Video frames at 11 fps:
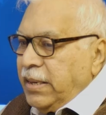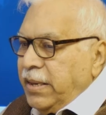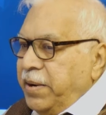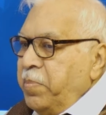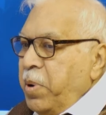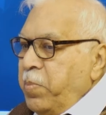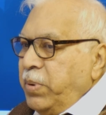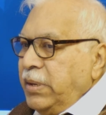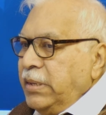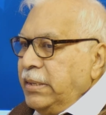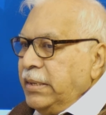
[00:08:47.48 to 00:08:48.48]

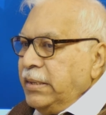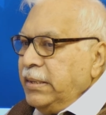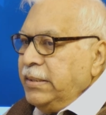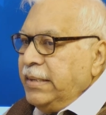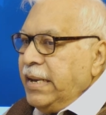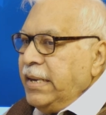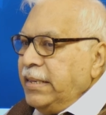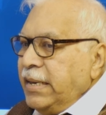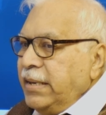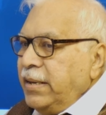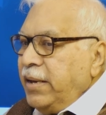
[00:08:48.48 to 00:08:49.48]
remembers his days
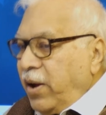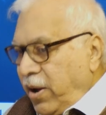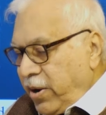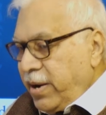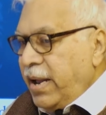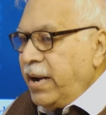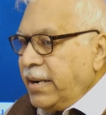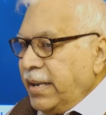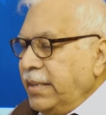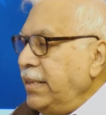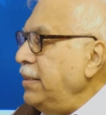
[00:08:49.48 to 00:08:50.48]
or her
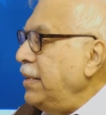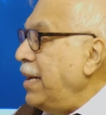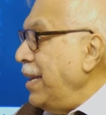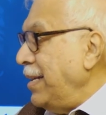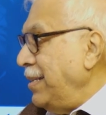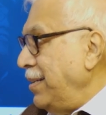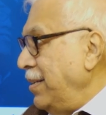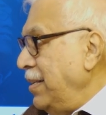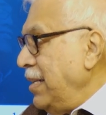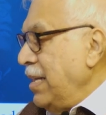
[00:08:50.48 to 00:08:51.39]
days as a collector.